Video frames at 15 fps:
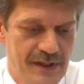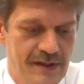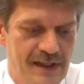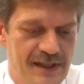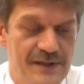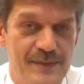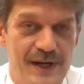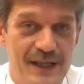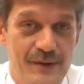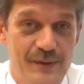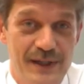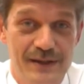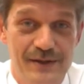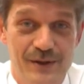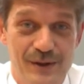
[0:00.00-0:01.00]
This is, by the
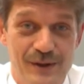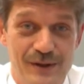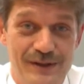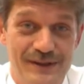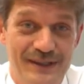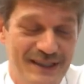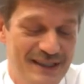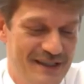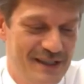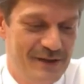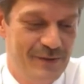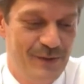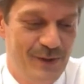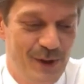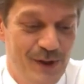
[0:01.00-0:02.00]
way, called the
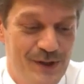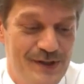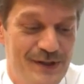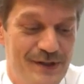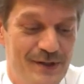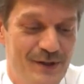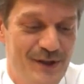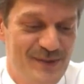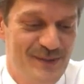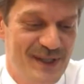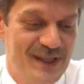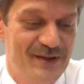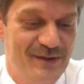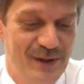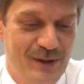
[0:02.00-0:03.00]
first
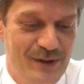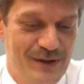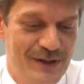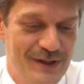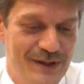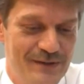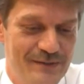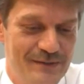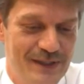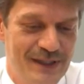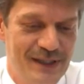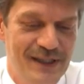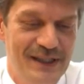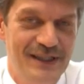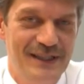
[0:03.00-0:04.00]
cosmic velocity.
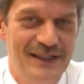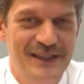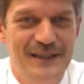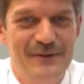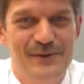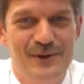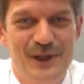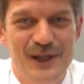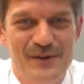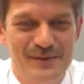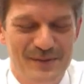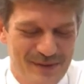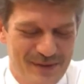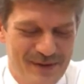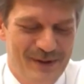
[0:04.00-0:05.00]
If you have
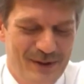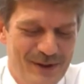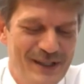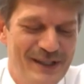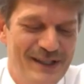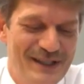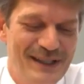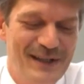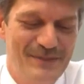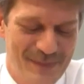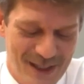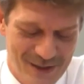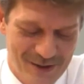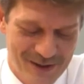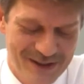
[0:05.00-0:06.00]
not the
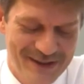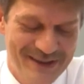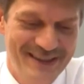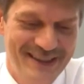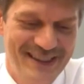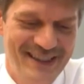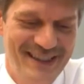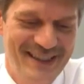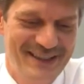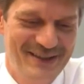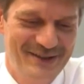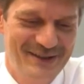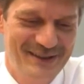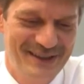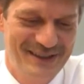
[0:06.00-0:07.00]
power
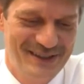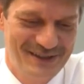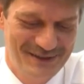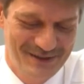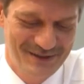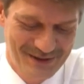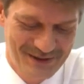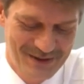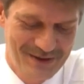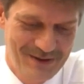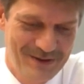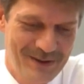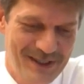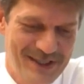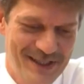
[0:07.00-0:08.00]
uh,
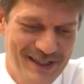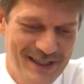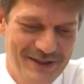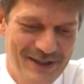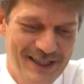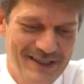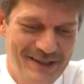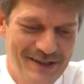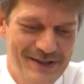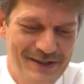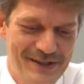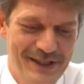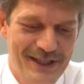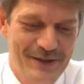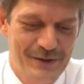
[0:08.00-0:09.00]
to accelerate in this
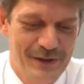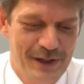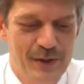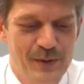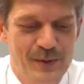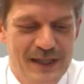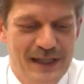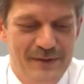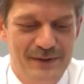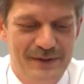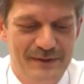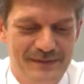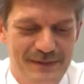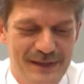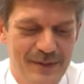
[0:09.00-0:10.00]
direction, then you will have
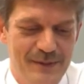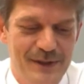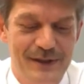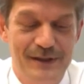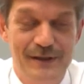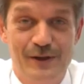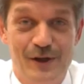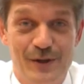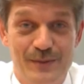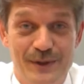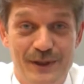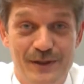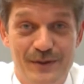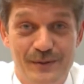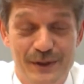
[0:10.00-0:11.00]
an elliptical
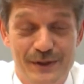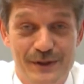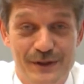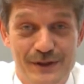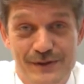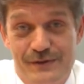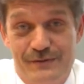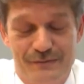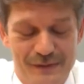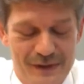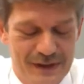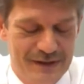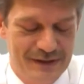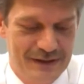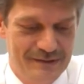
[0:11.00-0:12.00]
orbit, which is
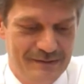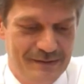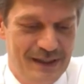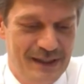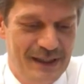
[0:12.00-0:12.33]
um,